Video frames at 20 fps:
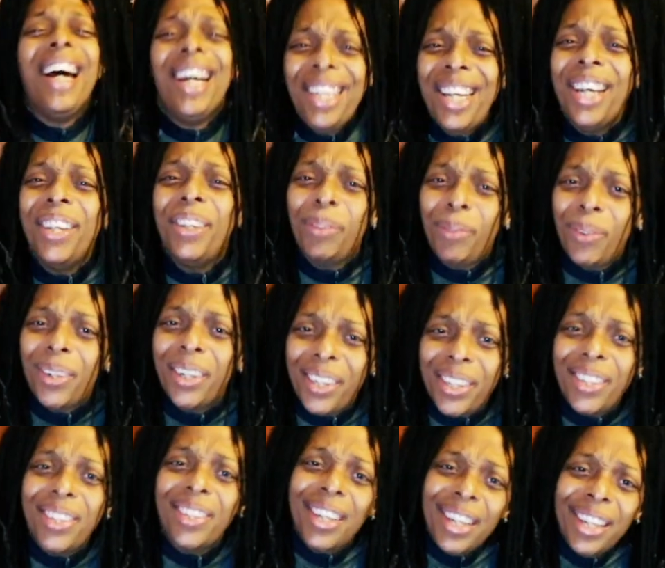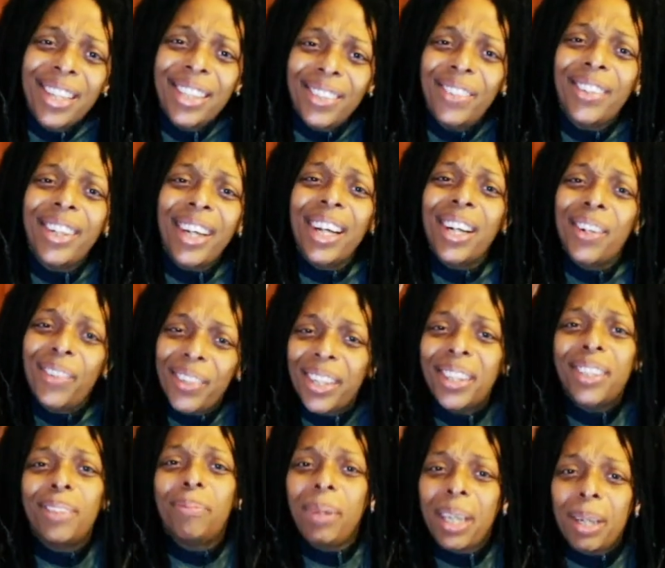in other words, don't care what
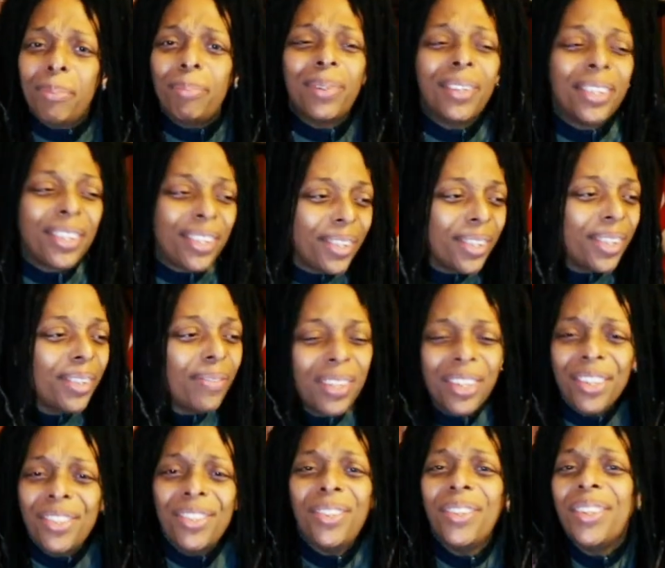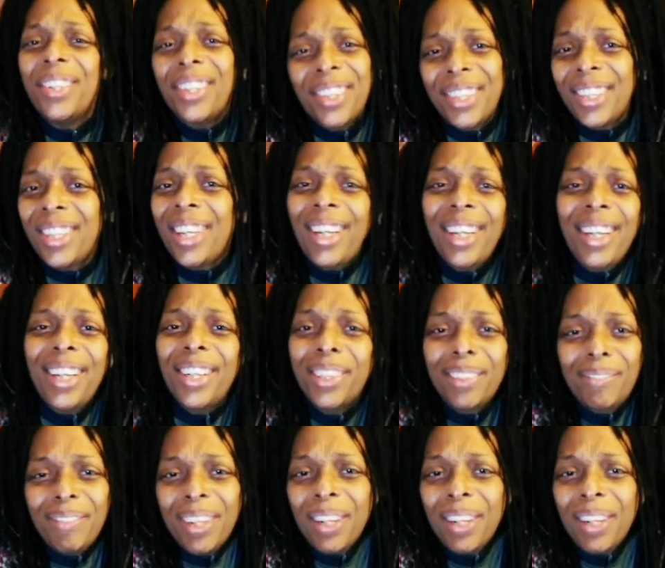other people are doing. We're just doing our thing here,